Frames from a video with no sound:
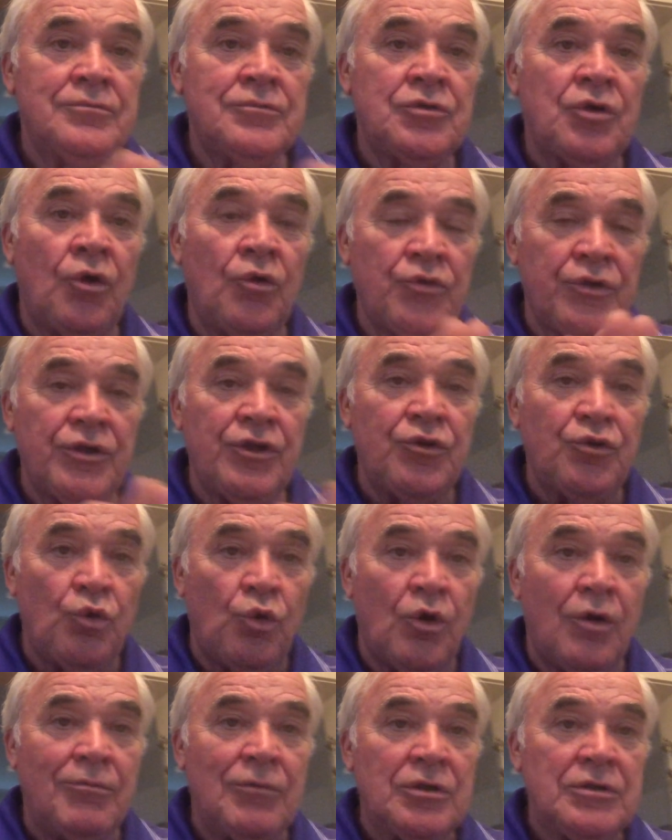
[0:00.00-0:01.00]
colder than
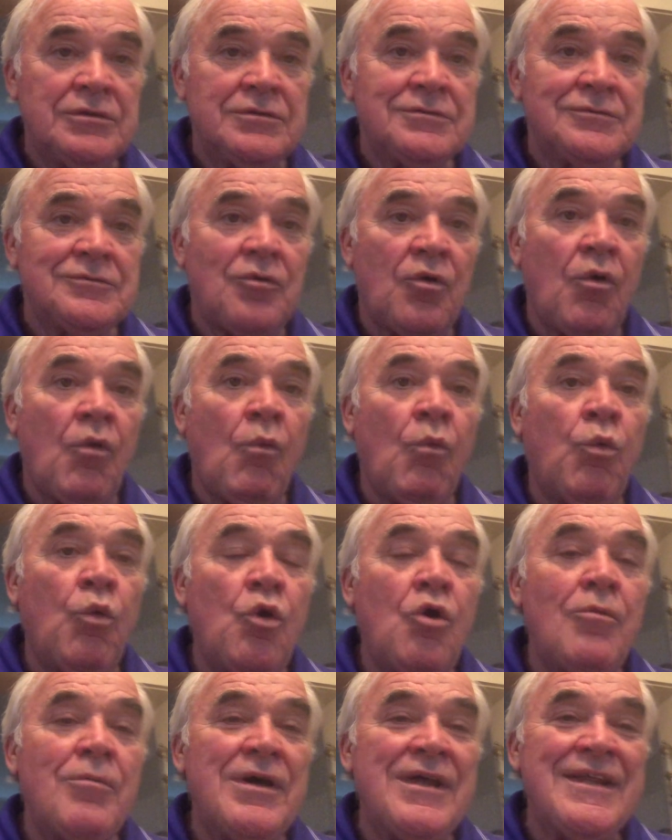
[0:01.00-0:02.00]
normal.
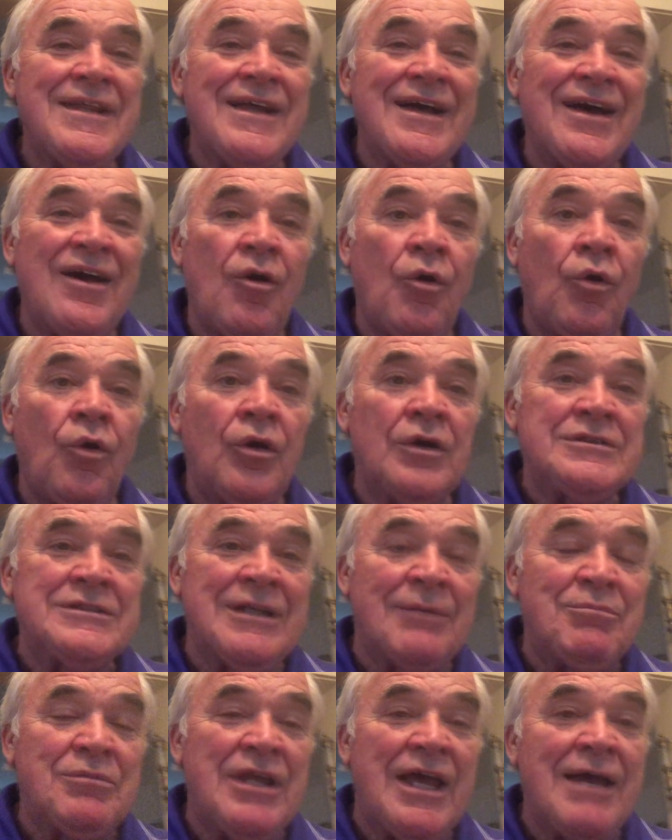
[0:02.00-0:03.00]
Warmer
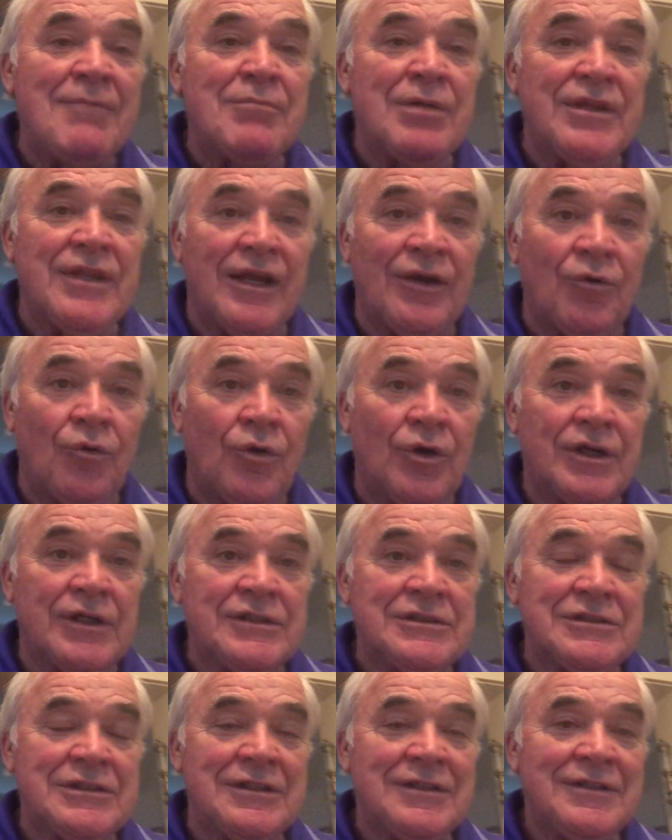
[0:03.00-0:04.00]
September than
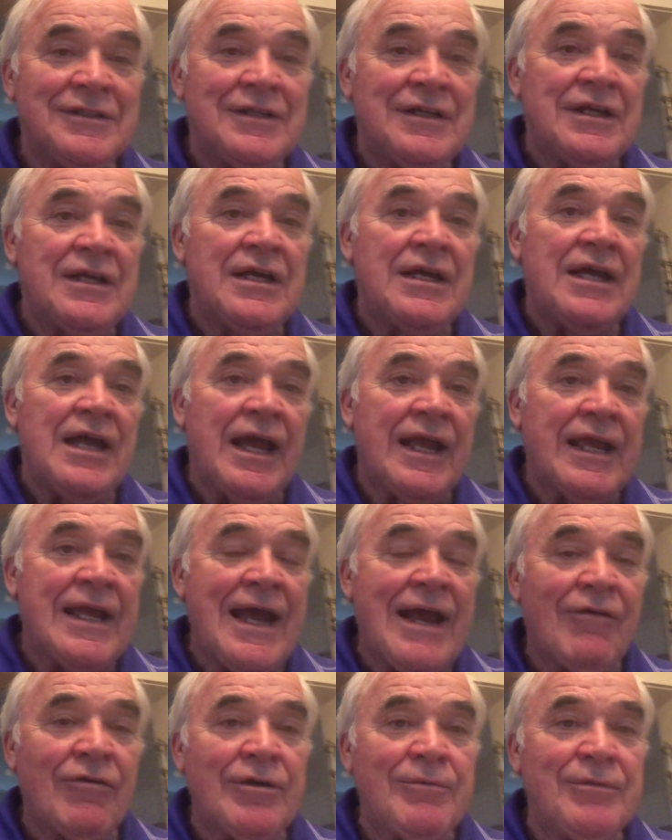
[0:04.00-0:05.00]
August, and
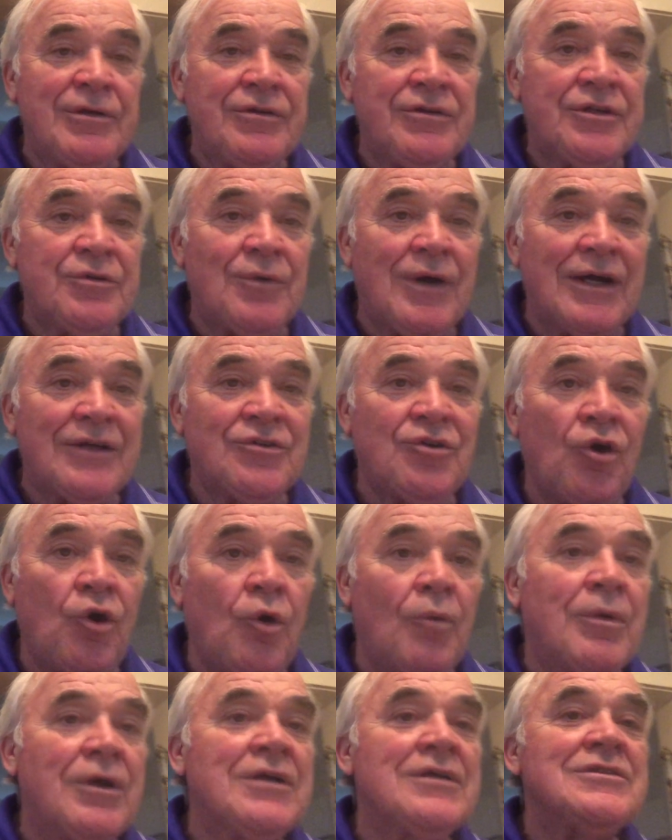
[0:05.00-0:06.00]
carried them into
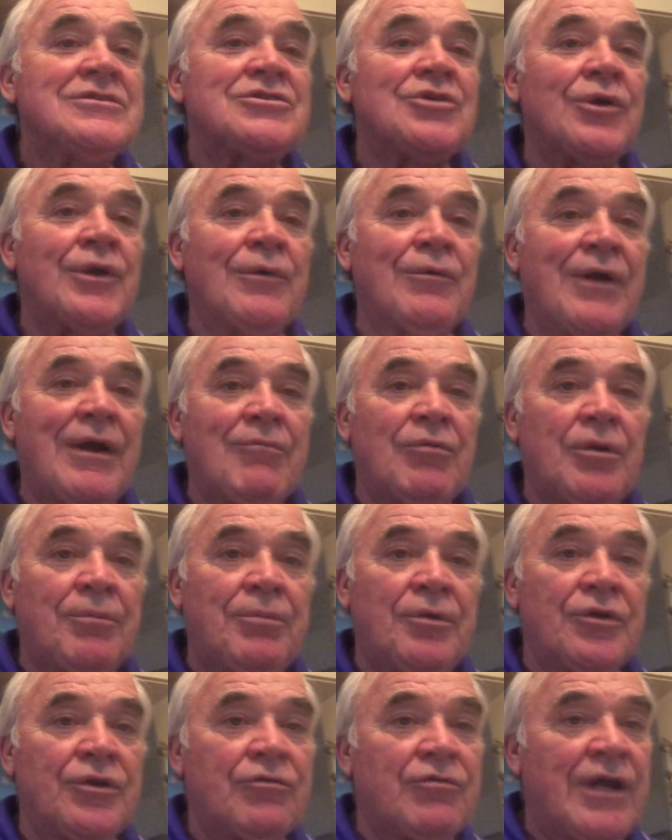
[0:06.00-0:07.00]
October, so they were able to
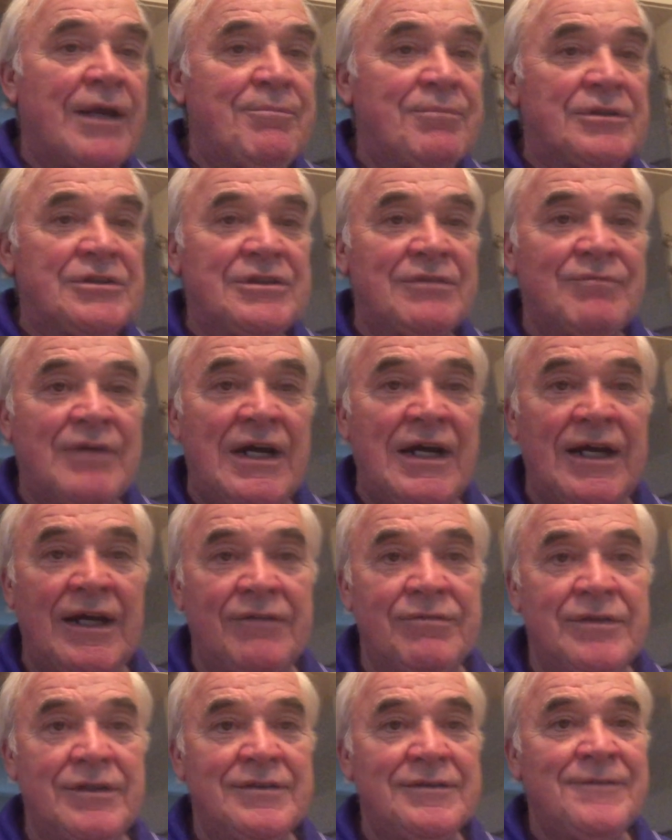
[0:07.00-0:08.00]
pull the grape and
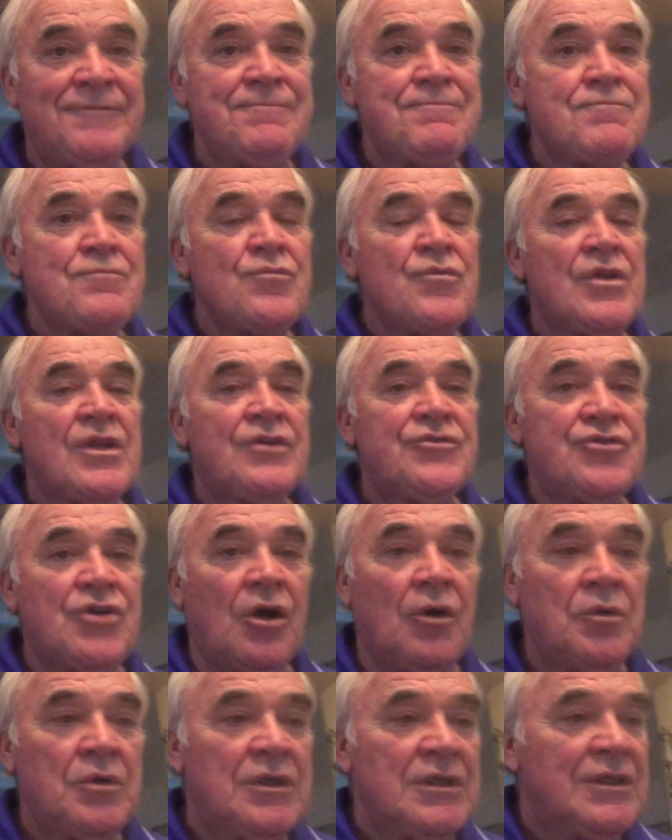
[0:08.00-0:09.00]
survived.
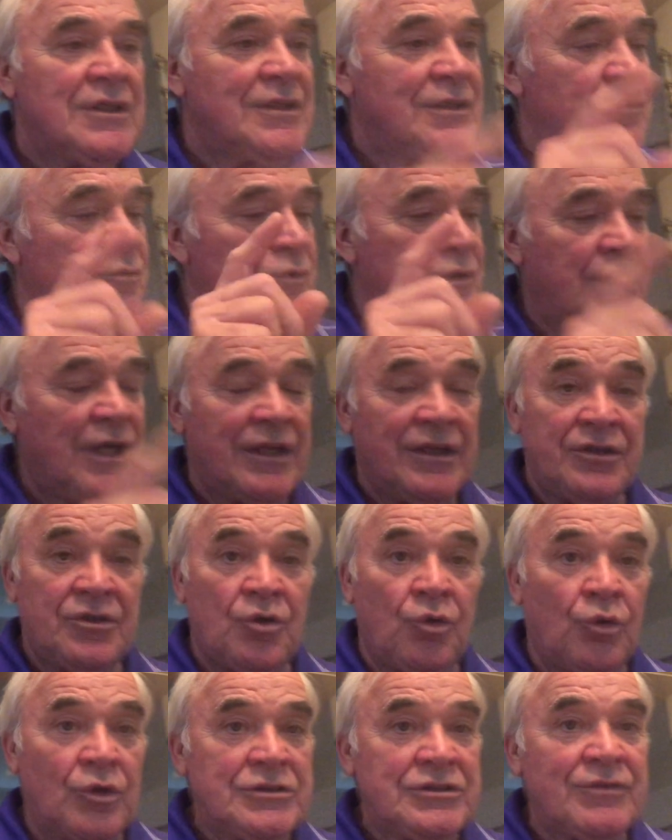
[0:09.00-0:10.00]
So you got
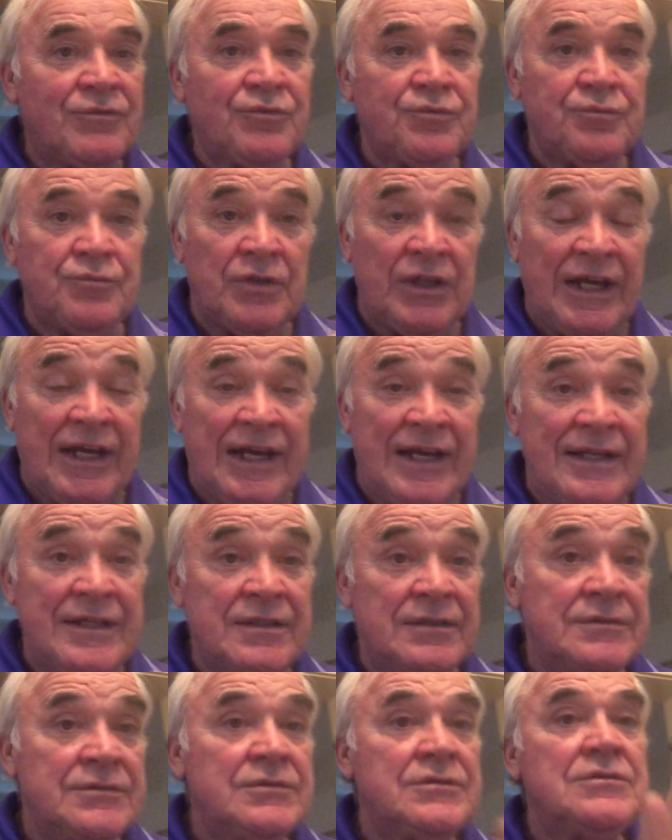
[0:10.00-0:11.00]
cost of land,
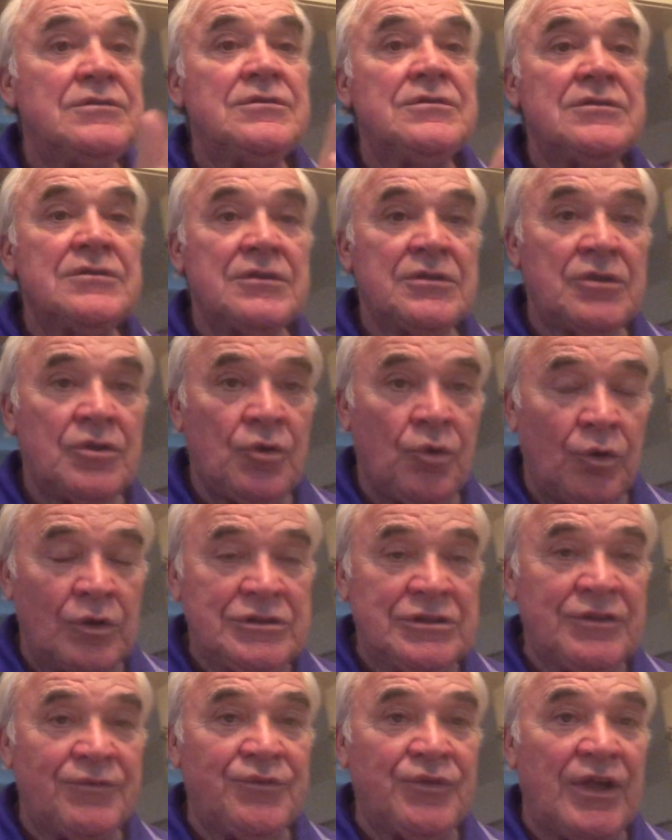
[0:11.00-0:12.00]

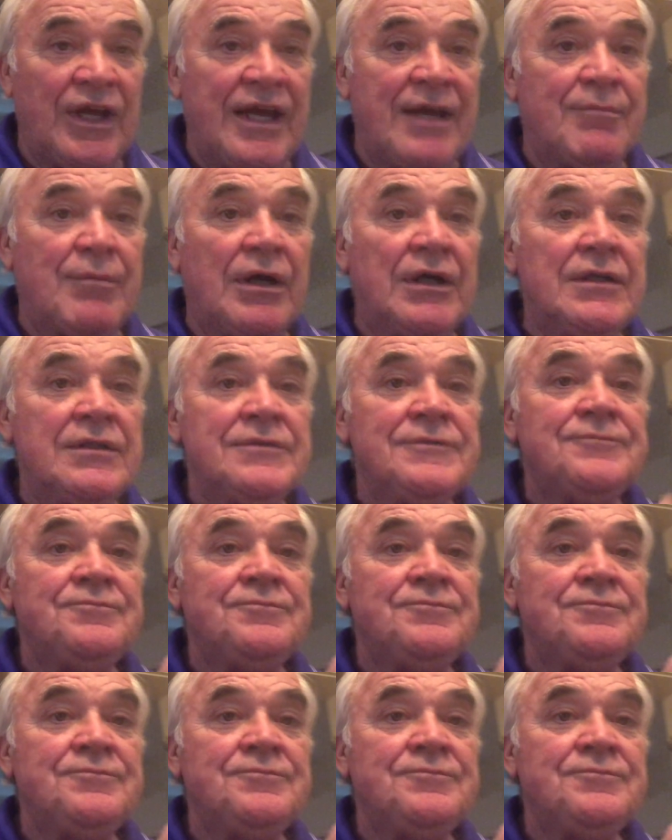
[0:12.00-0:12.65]
cost of labor,